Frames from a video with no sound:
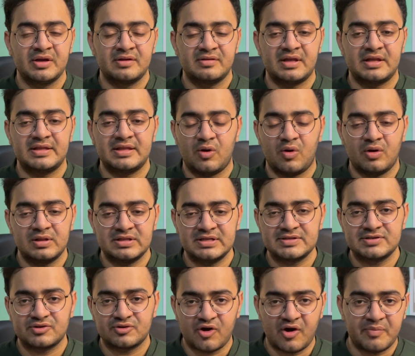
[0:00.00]
that all
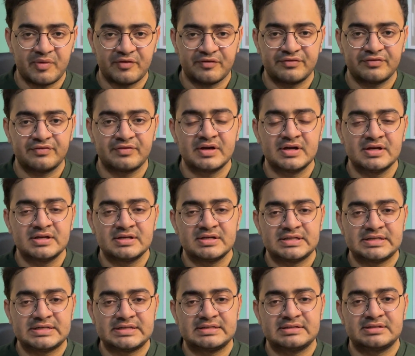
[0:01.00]
this crop of
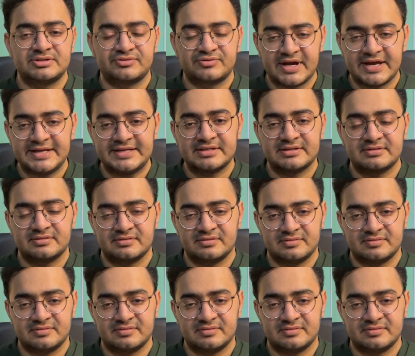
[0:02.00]
right,